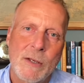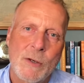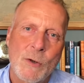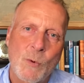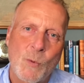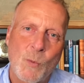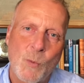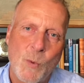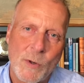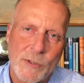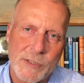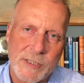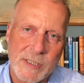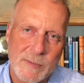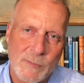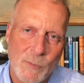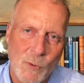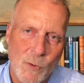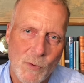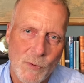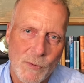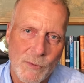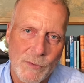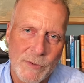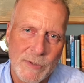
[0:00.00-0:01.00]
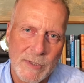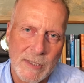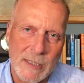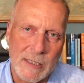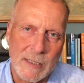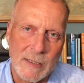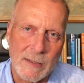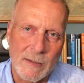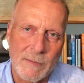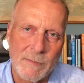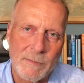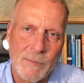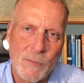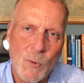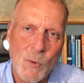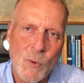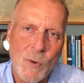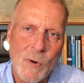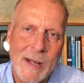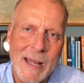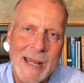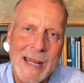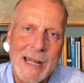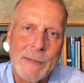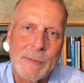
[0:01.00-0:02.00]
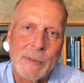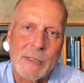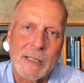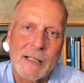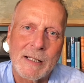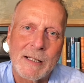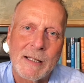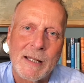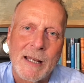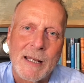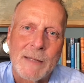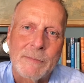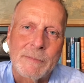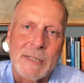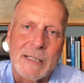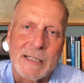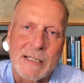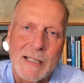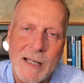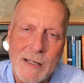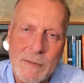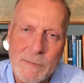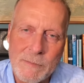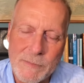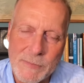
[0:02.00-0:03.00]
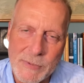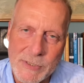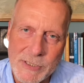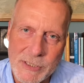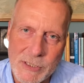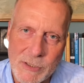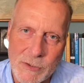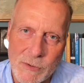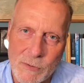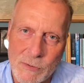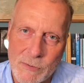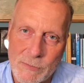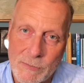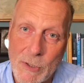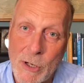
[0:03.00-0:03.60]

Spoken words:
What's more, the more able a client becomes to